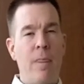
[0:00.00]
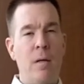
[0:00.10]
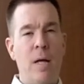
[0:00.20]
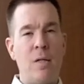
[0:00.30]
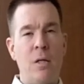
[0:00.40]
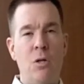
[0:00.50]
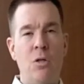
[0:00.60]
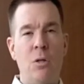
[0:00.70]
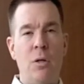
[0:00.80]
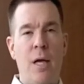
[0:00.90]
The next thing you
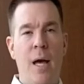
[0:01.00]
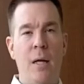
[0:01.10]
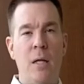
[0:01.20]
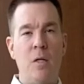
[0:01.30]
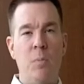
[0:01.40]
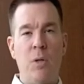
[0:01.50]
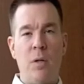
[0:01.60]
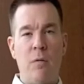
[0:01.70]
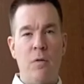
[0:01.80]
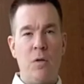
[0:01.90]
should look at is
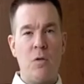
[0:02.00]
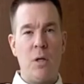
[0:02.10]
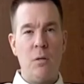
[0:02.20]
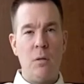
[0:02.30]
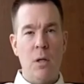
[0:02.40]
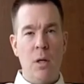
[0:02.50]
building filtering